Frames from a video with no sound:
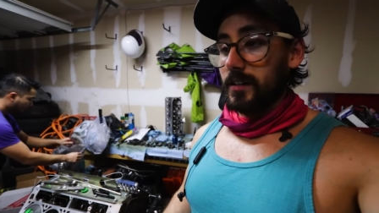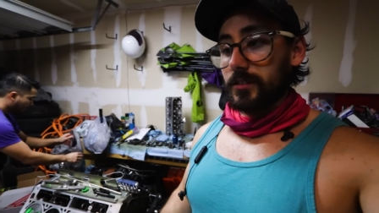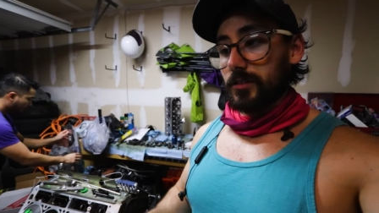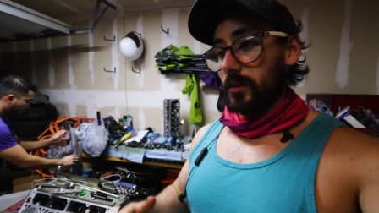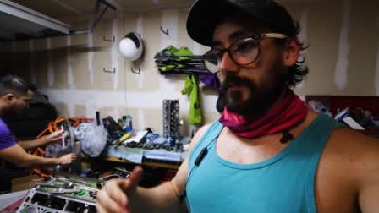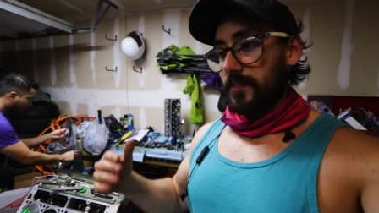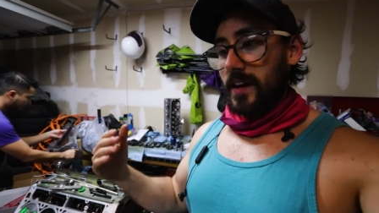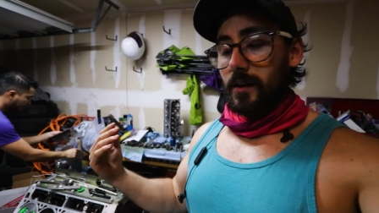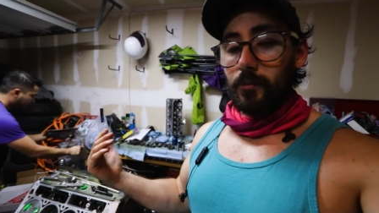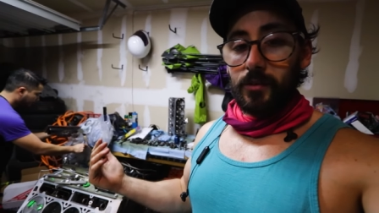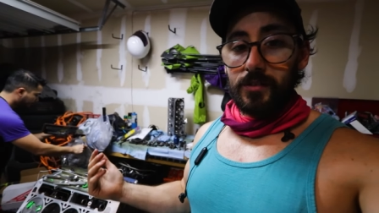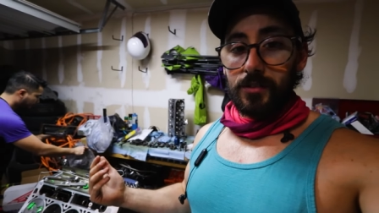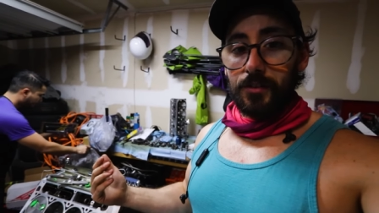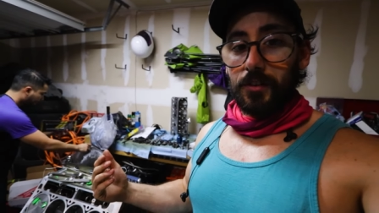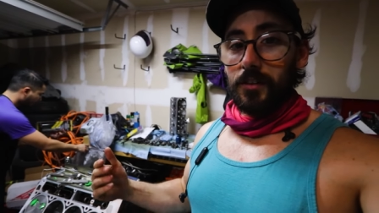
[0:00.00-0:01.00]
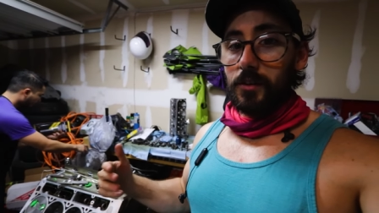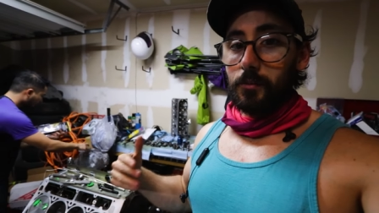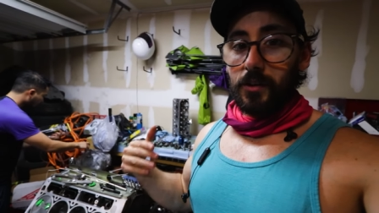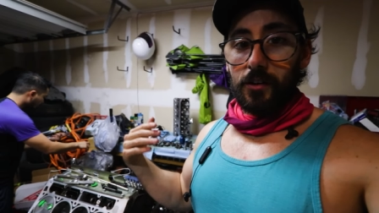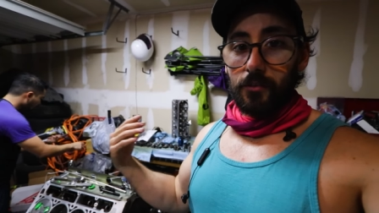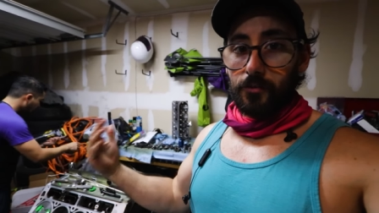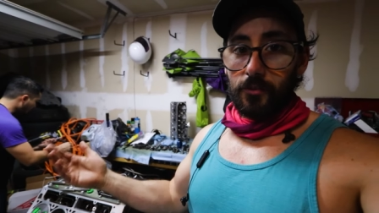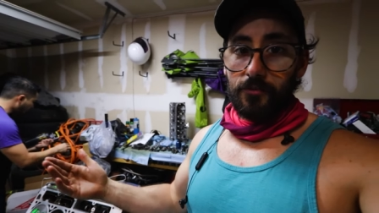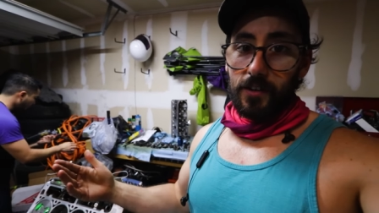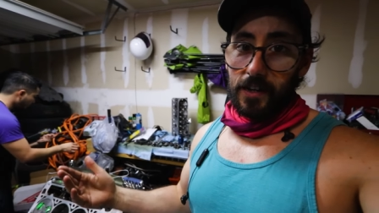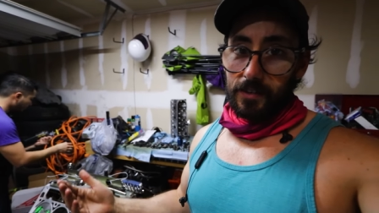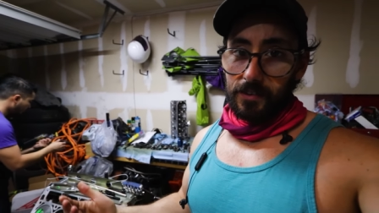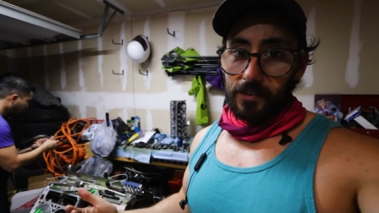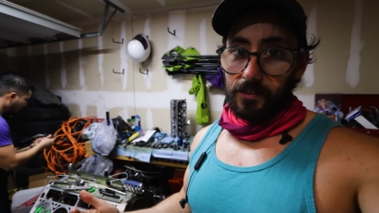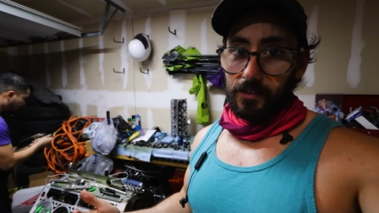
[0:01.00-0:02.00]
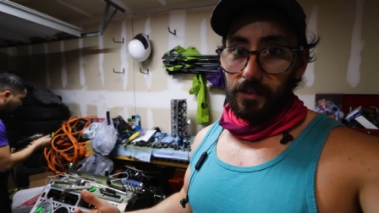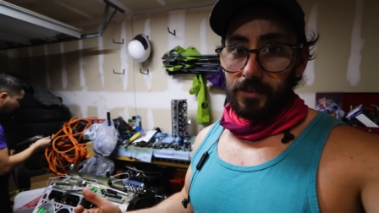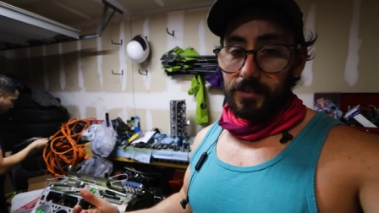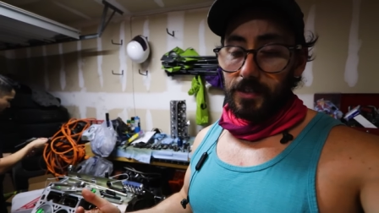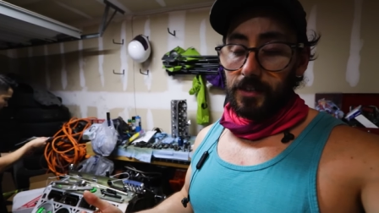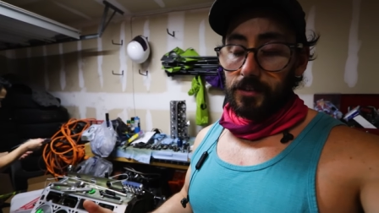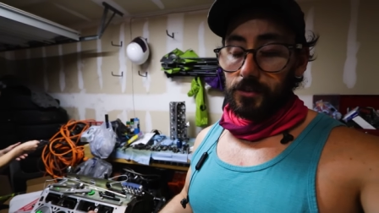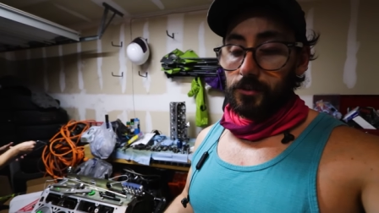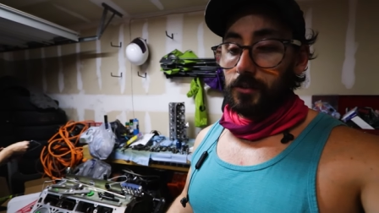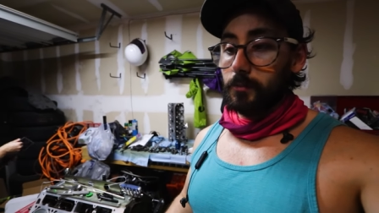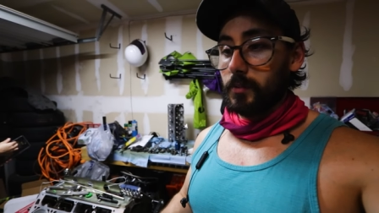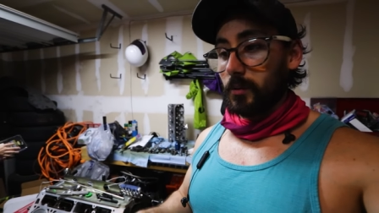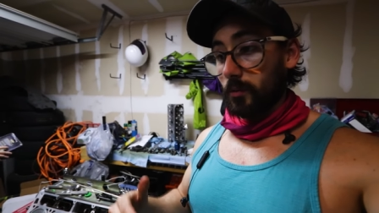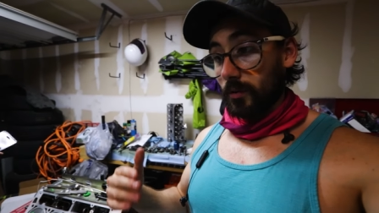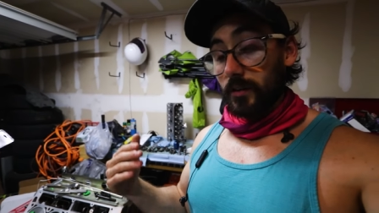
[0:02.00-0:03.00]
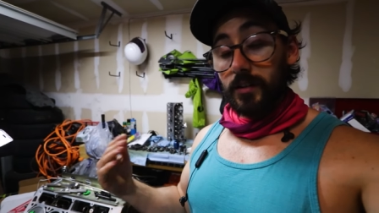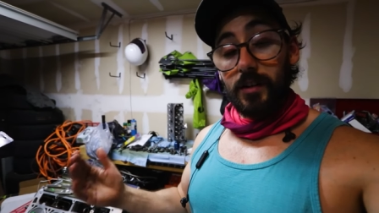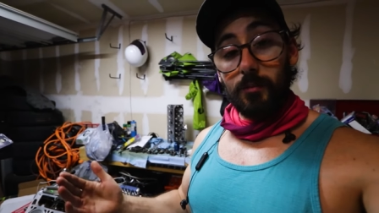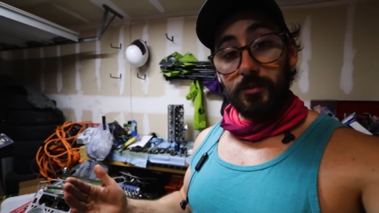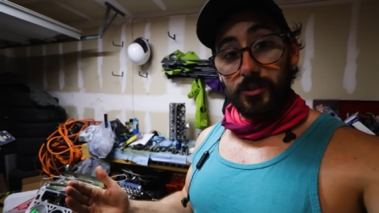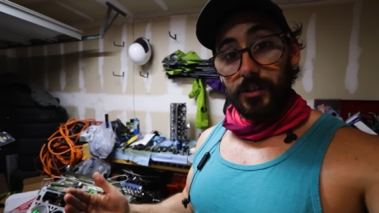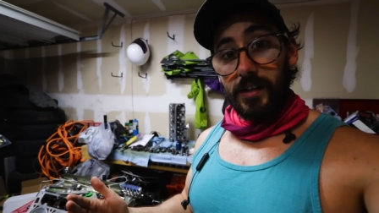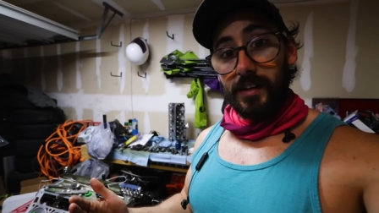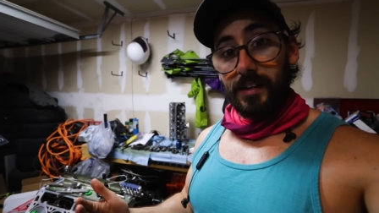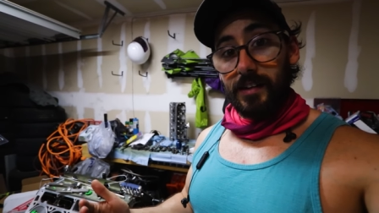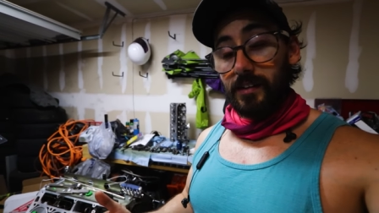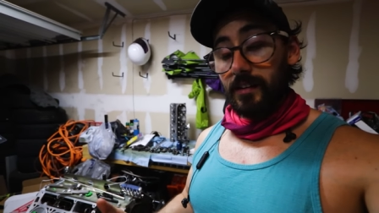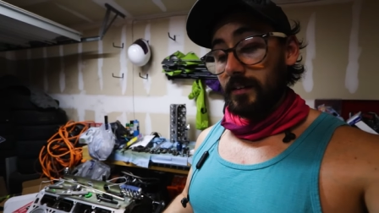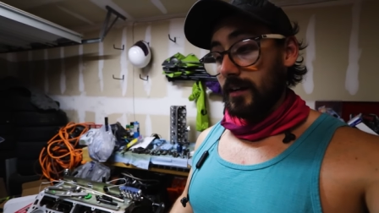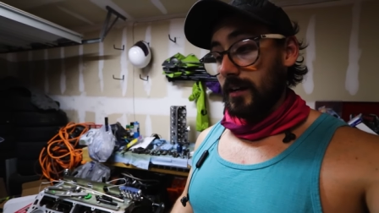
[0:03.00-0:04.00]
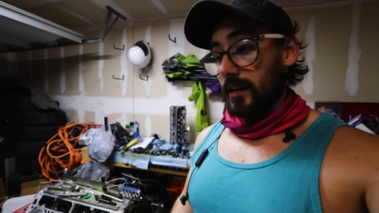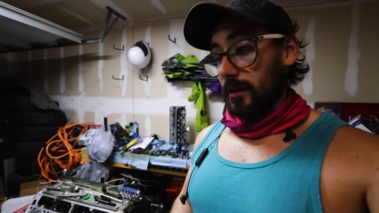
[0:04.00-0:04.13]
So if that one's good, then we know for a fact that intake's good. But we're going to double check it.